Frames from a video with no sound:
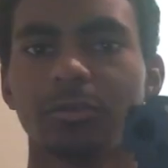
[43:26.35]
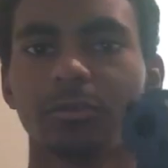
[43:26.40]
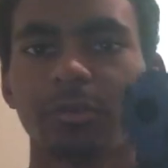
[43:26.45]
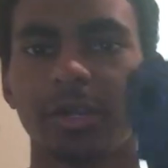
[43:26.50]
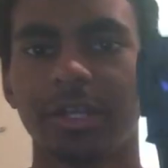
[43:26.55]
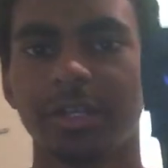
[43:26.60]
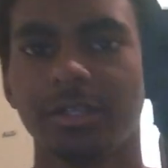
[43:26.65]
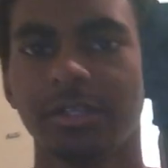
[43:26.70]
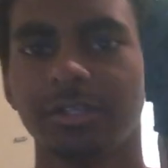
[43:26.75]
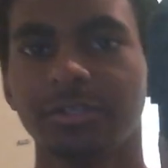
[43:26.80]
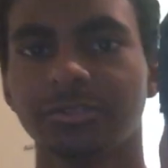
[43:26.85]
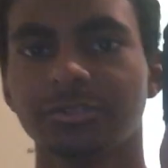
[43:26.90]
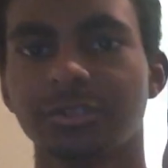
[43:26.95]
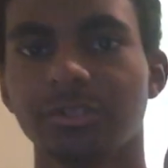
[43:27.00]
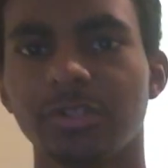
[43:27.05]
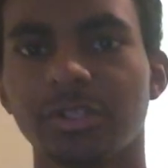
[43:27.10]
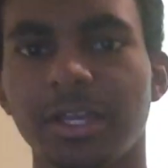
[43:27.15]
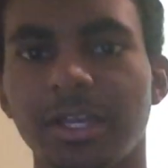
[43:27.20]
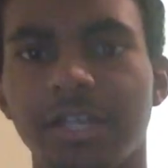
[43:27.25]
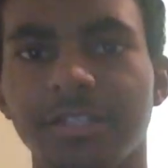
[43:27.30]
right here so
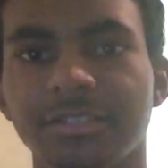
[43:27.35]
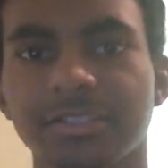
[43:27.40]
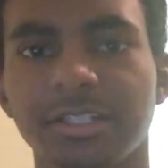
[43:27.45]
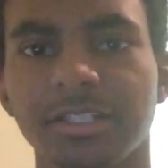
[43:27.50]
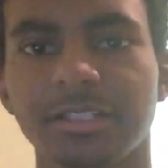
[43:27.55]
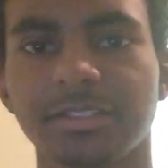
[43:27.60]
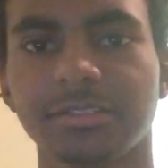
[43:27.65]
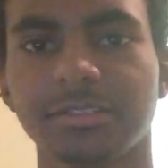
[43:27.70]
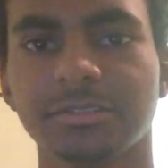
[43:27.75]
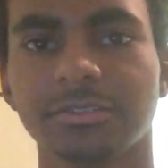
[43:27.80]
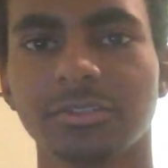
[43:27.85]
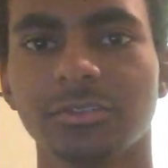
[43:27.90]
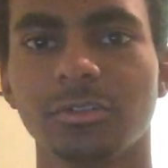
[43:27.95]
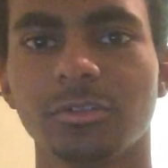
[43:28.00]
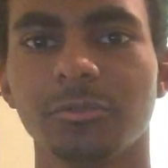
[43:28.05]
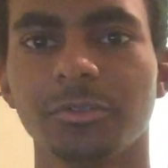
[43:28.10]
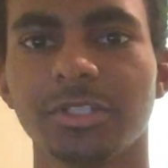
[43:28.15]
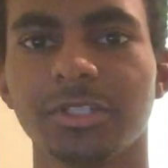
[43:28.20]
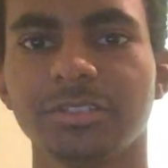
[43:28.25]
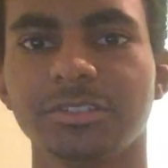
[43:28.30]
you guys can so no
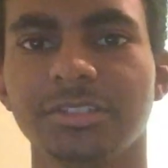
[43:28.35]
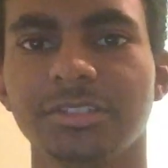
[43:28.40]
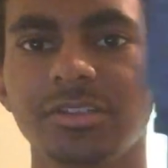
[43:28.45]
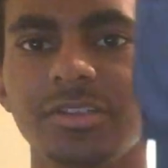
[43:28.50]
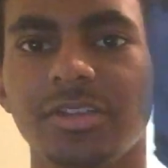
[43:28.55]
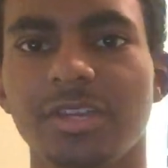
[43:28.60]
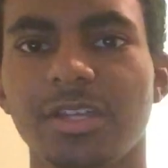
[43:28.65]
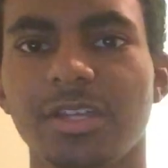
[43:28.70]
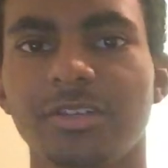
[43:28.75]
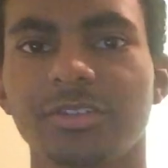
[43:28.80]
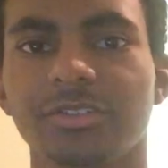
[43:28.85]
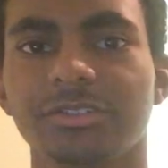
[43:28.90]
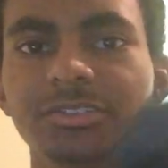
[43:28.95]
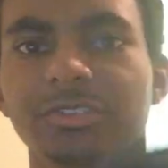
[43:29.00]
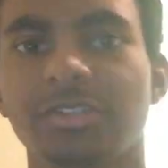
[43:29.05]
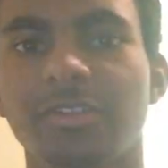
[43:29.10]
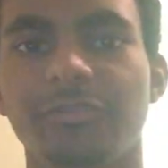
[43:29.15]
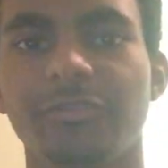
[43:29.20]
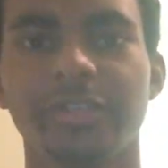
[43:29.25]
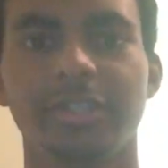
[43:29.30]
one can see the innards
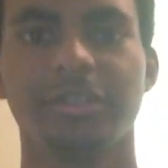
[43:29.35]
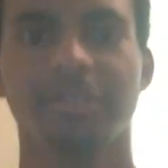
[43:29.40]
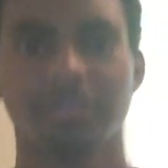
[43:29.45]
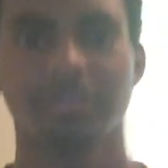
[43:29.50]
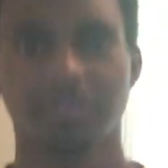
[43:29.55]
of it